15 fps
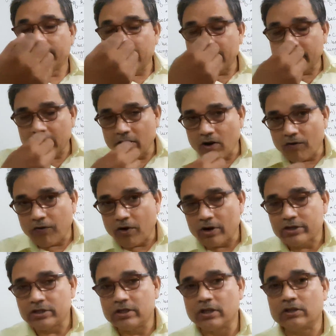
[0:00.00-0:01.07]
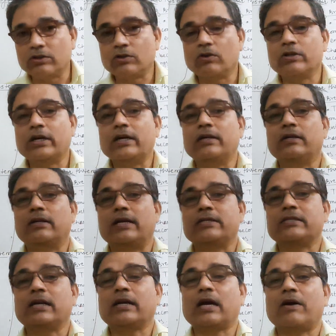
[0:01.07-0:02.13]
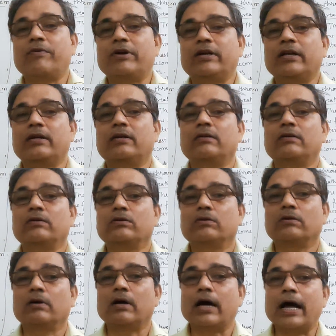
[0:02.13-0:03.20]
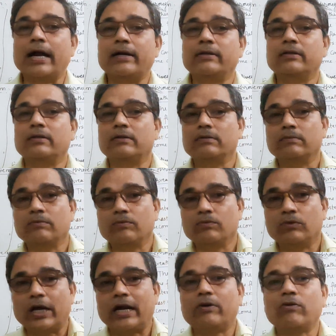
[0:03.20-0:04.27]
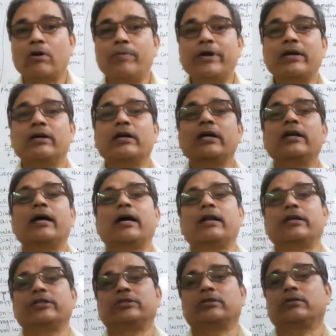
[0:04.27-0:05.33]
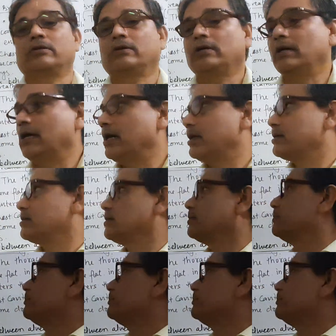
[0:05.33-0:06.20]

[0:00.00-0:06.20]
taking of oxygen through the nasal cavity, and that will be inhalation.